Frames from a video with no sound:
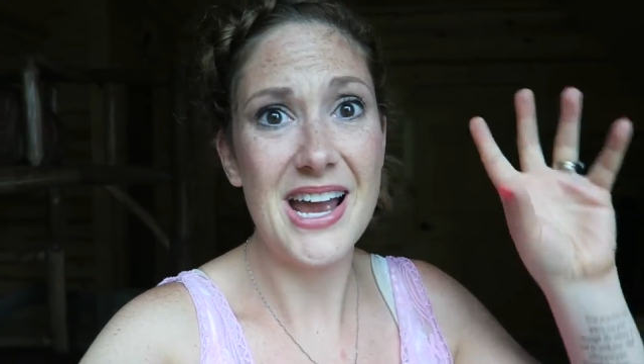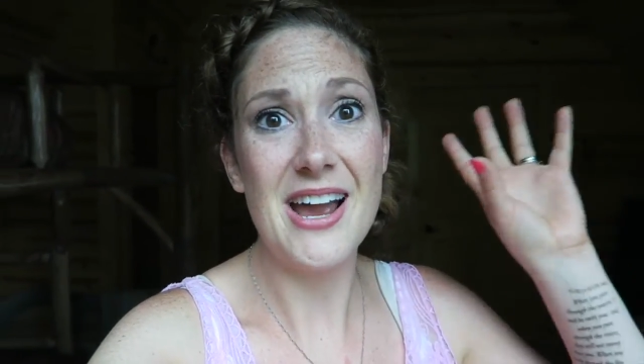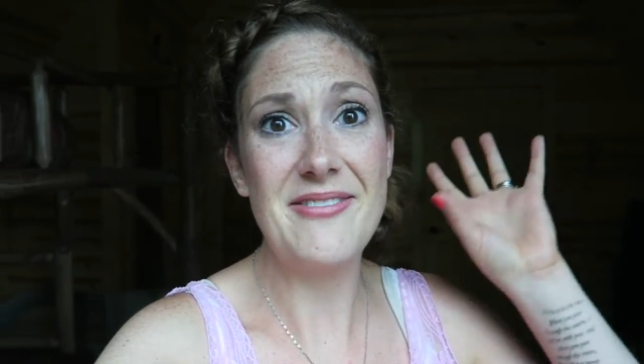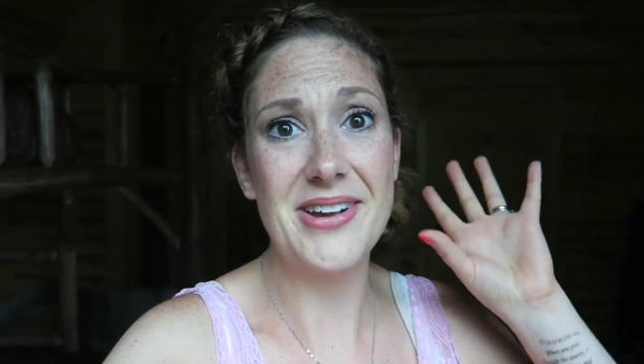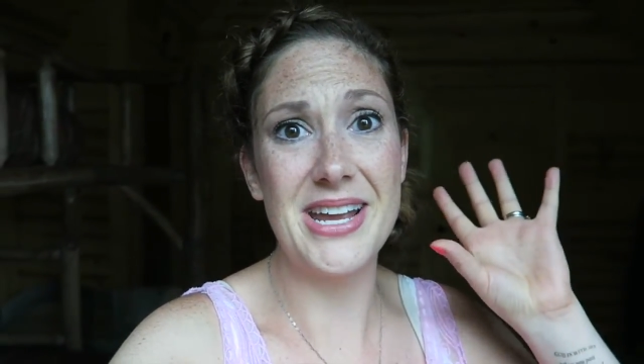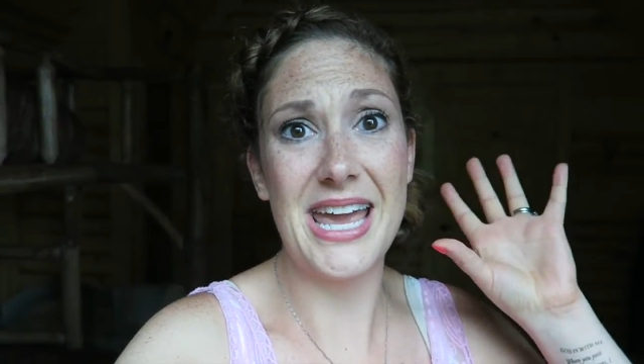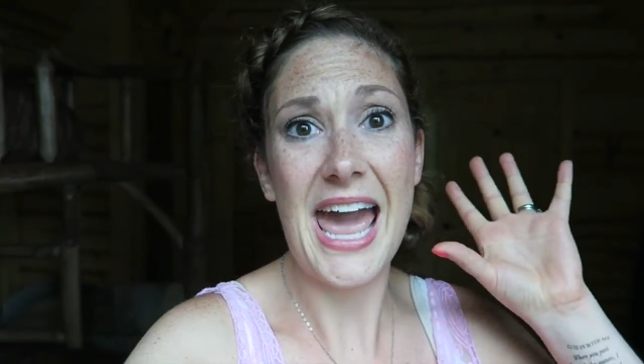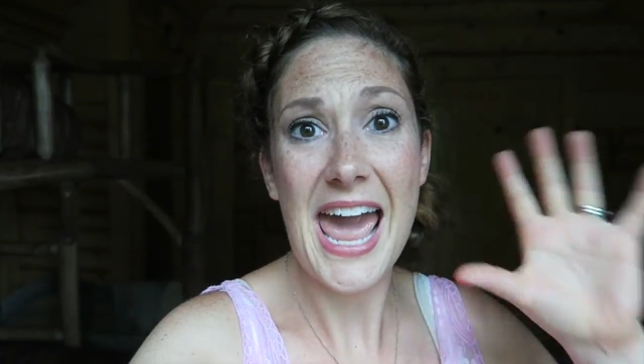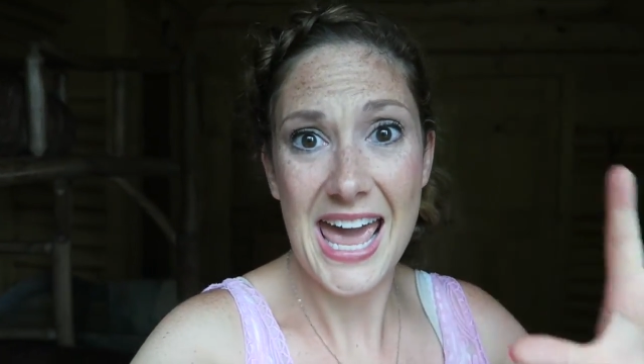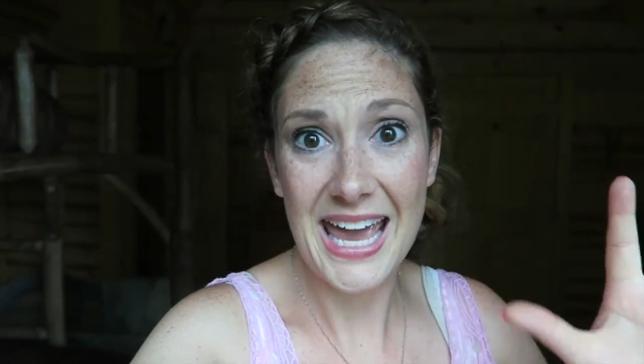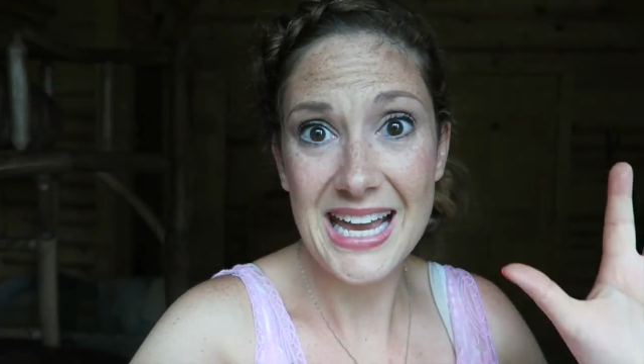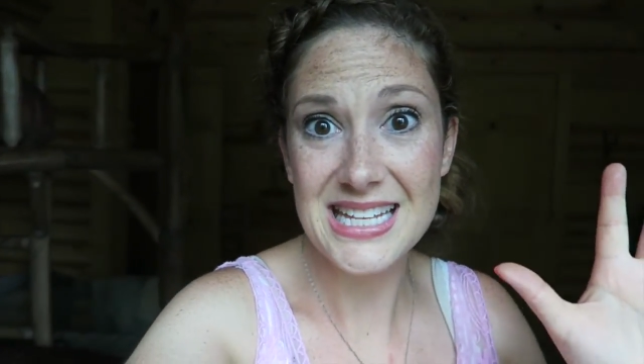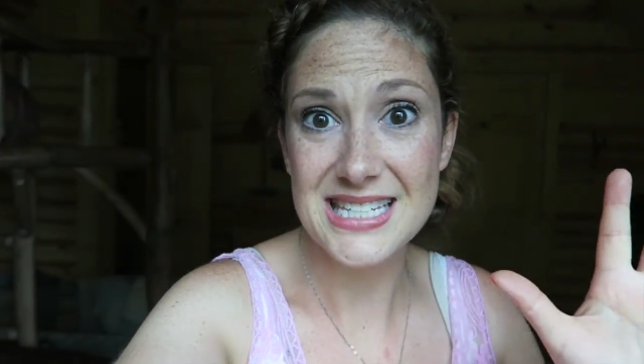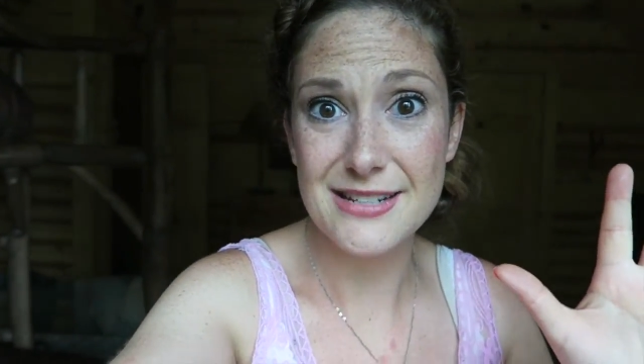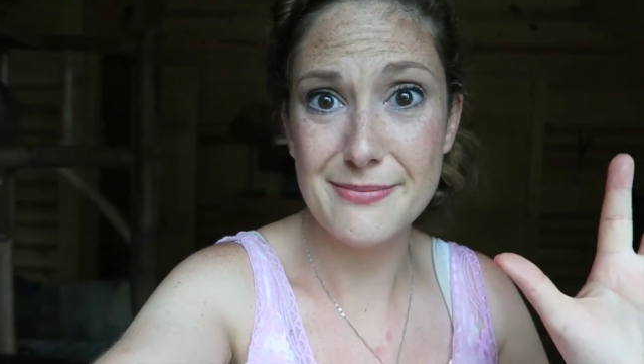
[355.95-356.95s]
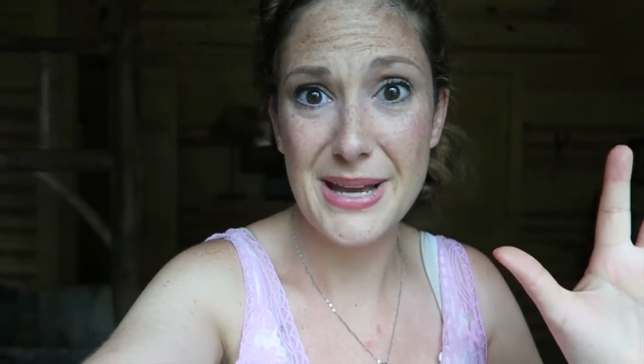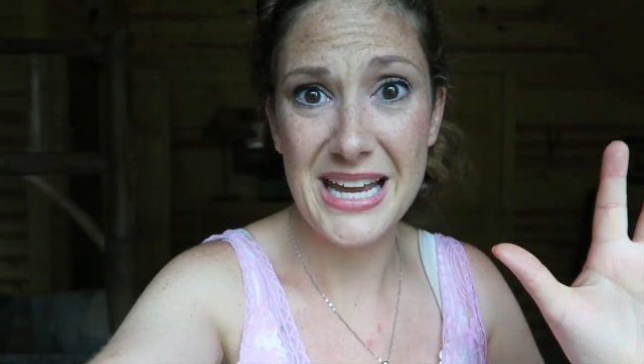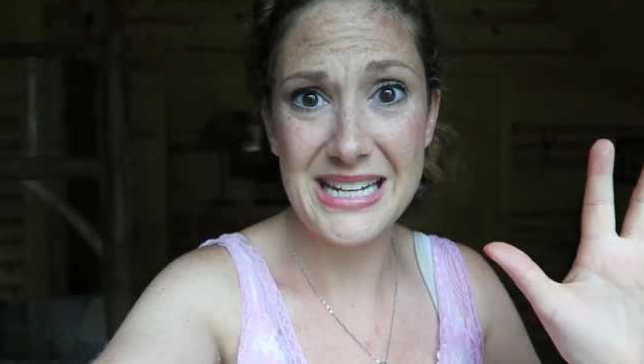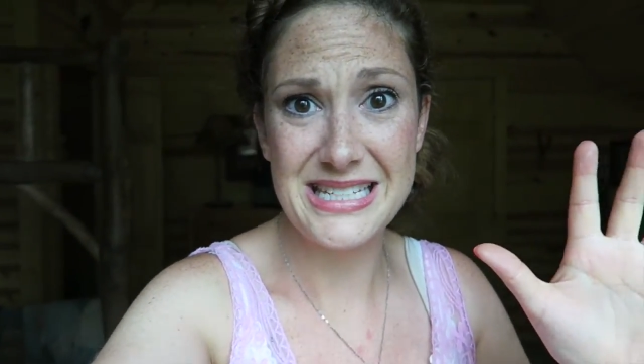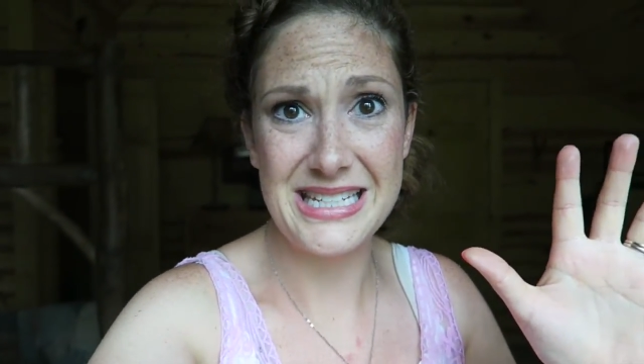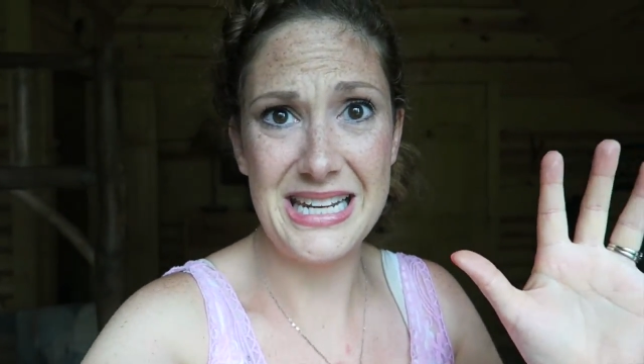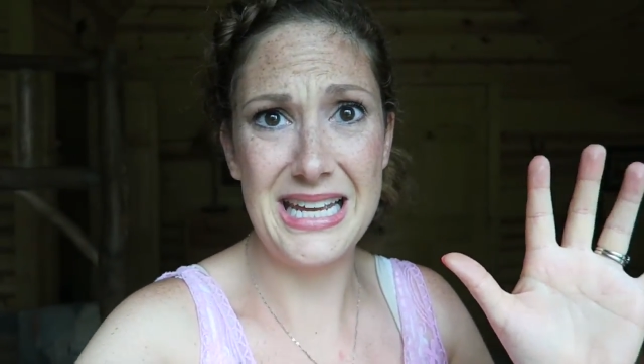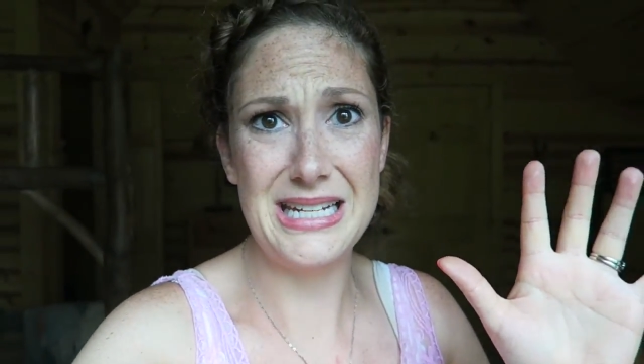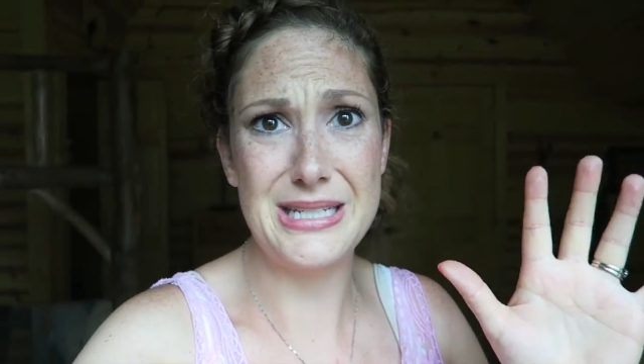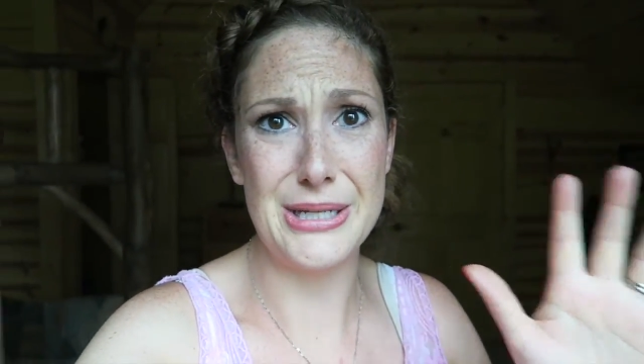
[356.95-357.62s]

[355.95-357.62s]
I have a cake to make today